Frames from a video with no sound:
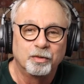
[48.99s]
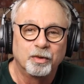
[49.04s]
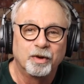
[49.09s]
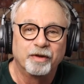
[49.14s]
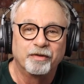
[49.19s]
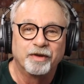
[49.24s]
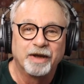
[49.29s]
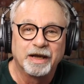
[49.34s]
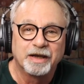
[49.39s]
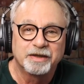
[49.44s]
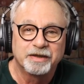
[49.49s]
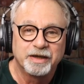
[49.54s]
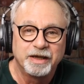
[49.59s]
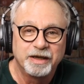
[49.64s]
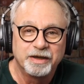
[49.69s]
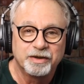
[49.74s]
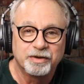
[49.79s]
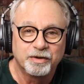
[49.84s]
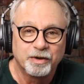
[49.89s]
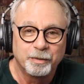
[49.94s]
Well,
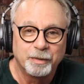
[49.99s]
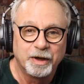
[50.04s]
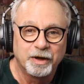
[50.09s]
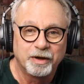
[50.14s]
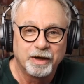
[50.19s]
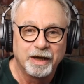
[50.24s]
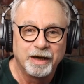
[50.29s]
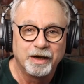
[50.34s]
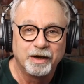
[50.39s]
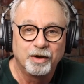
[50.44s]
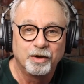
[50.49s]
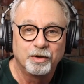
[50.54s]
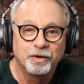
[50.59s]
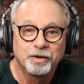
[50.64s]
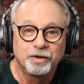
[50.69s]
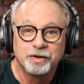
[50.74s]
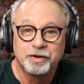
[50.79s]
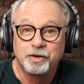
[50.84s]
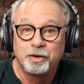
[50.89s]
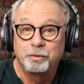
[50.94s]
vaccines are about getting
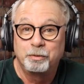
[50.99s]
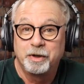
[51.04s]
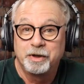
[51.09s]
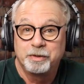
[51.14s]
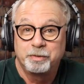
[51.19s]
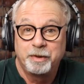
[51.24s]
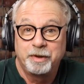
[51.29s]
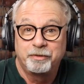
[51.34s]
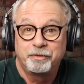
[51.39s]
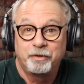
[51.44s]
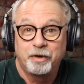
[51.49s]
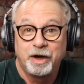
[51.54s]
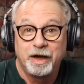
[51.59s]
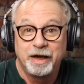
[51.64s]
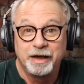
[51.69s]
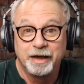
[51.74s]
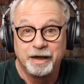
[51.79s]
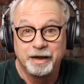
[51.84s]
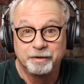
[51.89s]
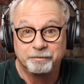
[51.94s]
older, so it must be
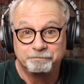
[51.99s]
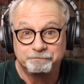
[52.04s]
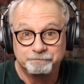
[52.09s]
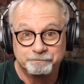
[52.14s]
Friday.